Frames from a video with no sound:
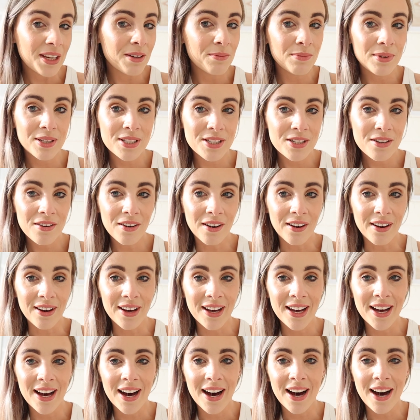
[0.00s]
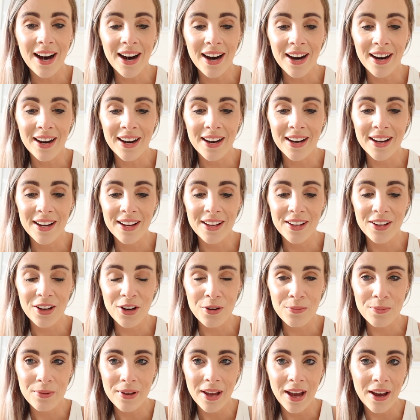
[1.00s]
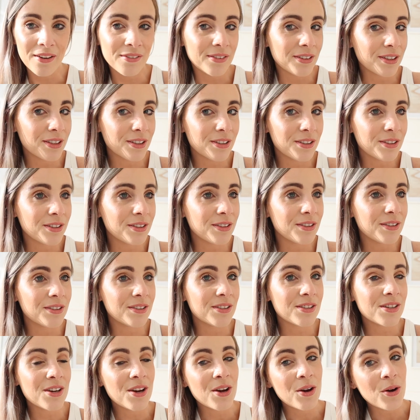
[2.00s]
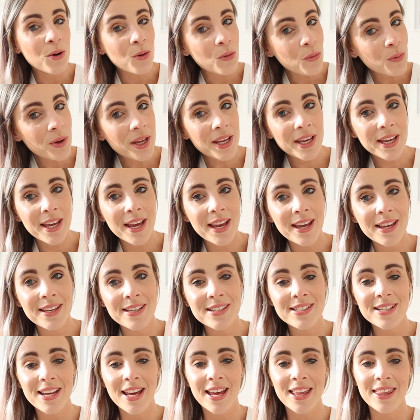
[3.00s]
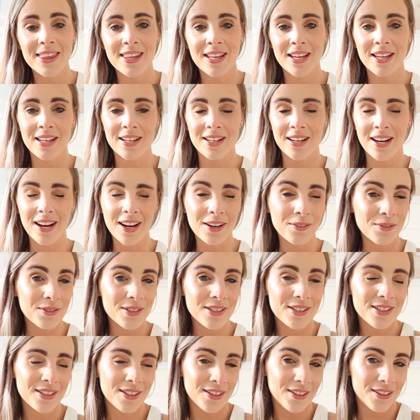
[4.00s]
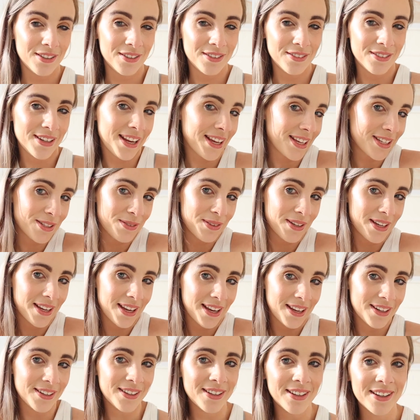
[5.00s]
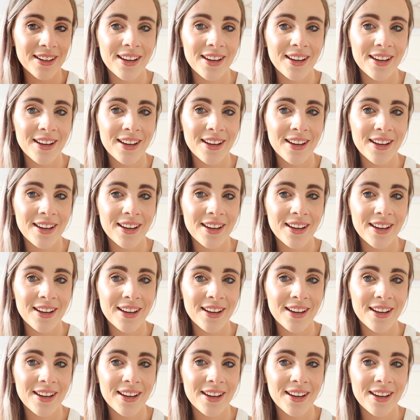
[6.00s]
But yeah, I hope you have a good weekend, and then I will see you next week again.